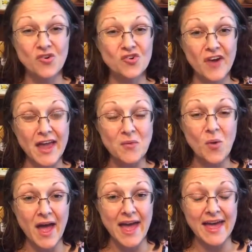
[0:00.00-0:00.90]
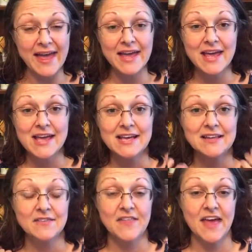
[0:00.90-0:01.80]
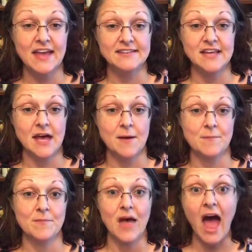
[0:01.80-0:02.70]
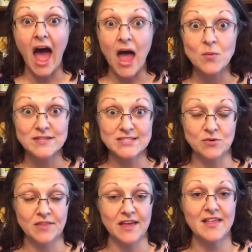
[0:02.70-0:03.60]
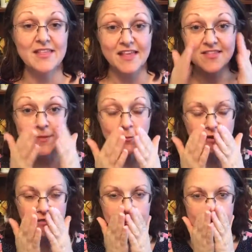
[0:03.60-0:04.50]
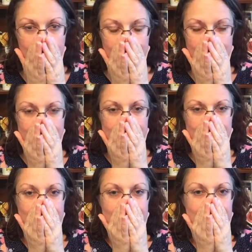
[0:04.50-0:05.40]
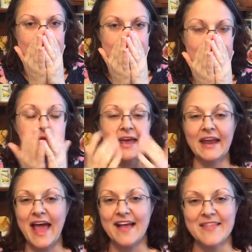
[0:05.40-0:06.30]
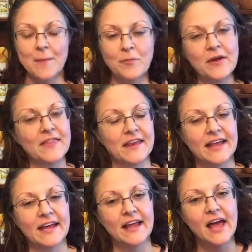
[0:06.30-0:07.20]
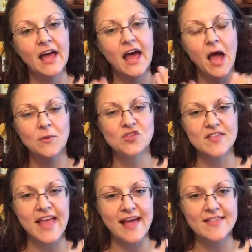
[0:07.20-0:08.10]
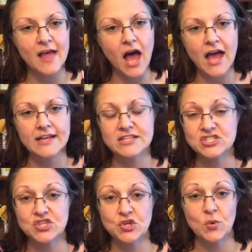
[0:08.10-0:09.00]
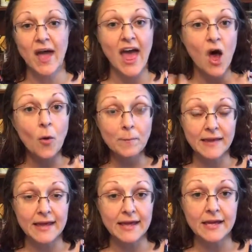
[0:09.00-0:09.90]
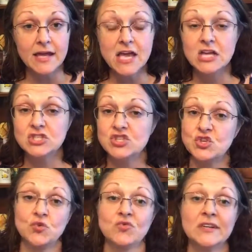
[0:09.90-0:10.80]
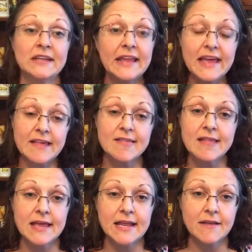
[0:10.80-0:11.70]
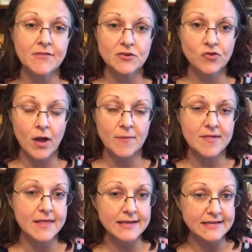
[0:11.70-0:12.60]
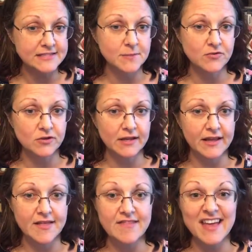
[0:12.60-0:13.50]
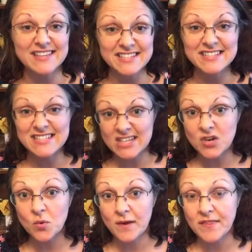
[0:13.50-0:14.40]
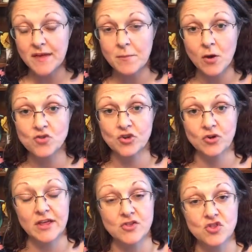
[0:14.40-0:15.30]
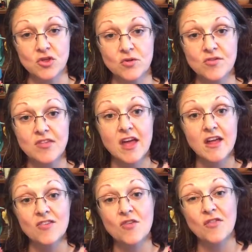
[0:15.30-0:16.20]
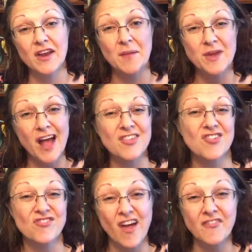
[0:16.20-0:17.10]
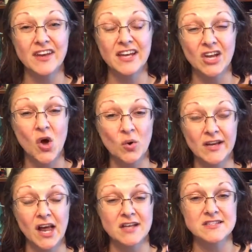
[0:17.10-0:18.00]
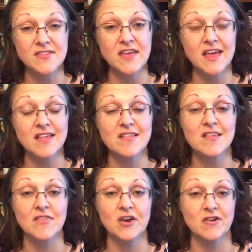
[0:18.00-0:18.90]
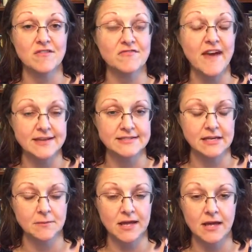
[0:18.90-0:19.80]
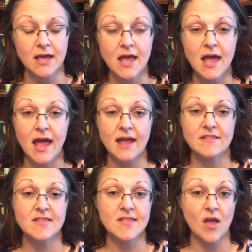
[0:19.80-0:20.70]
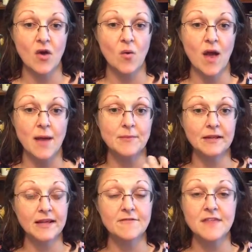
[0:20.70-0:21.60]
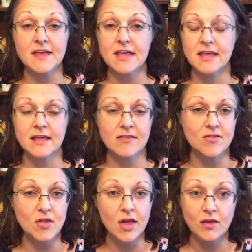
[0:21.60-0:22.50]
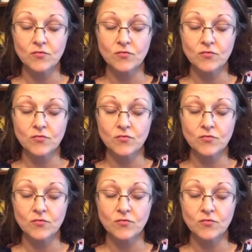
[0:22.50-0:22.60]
a great way that I would do this is to breathe it in. And as I'm breathing it, I would just ask God to help me to release any of the traumas that need to be released, and to deal with the emotional issues so that I'm not stuffing and holding on to things that are affecting me. And so I believe that He is